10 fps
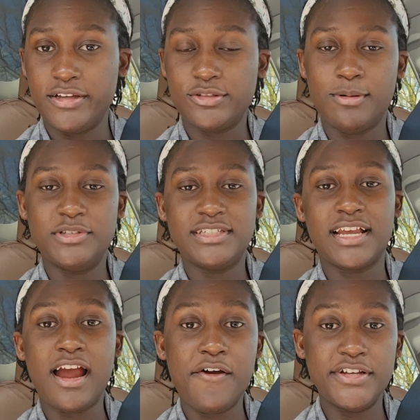So I'm just
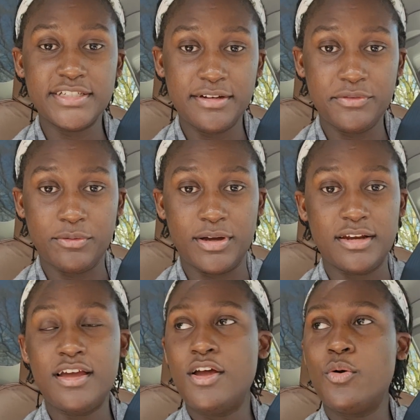encouraging
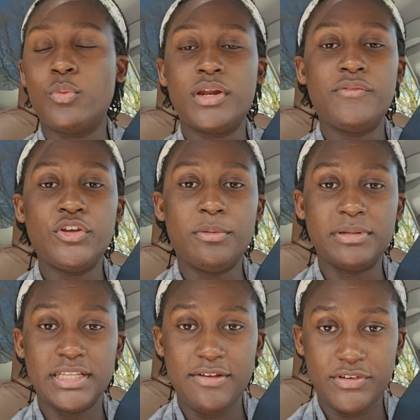everyone, whatever you're
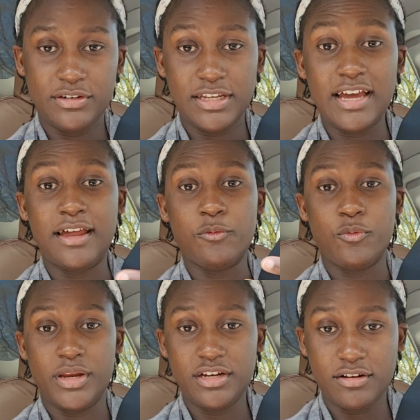believing
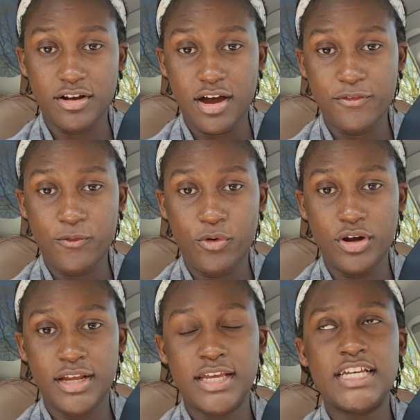and waiting on God for,